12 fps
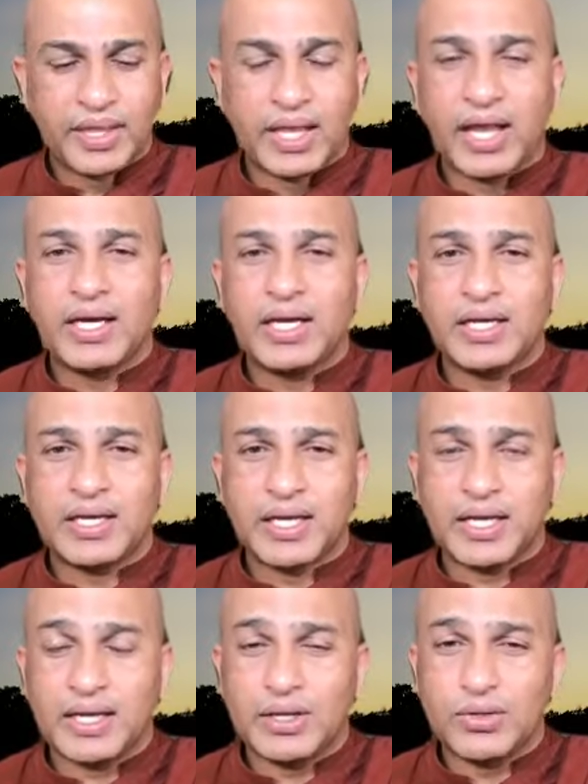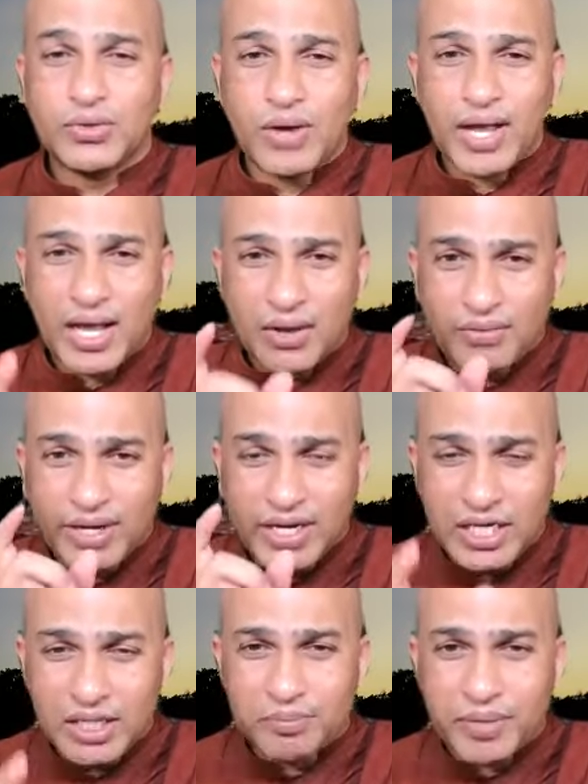And you have an
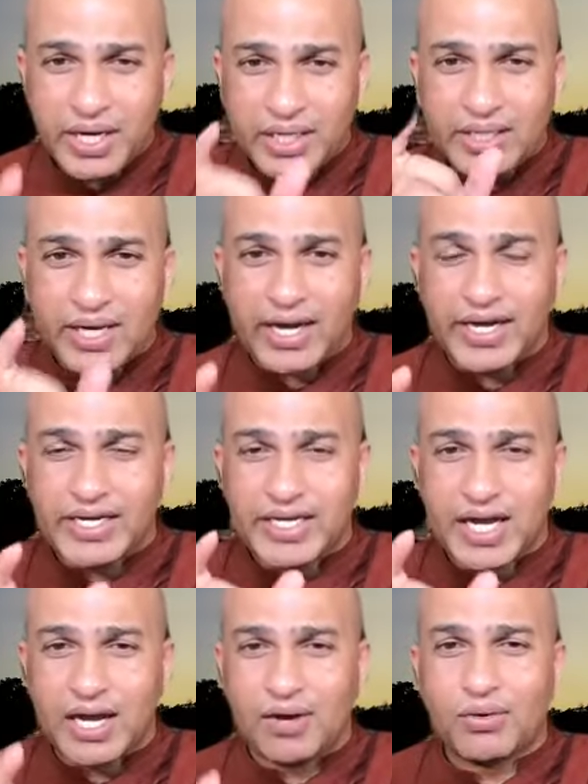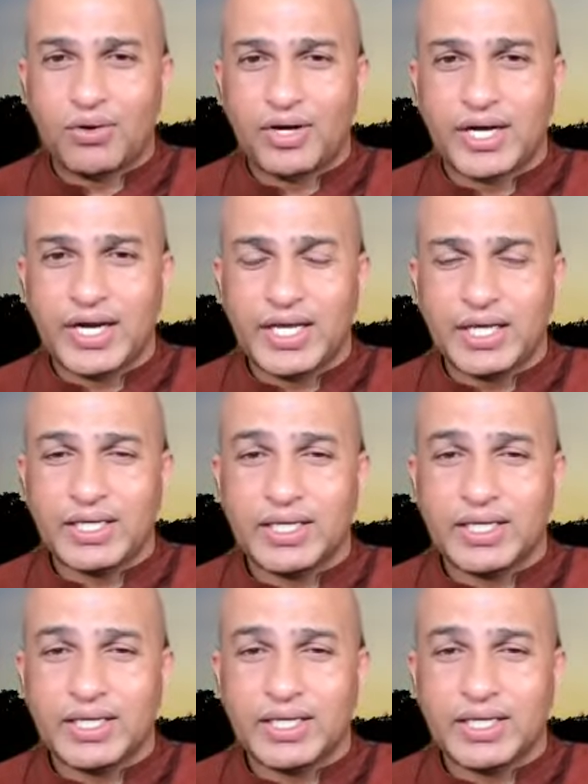imprint idea already.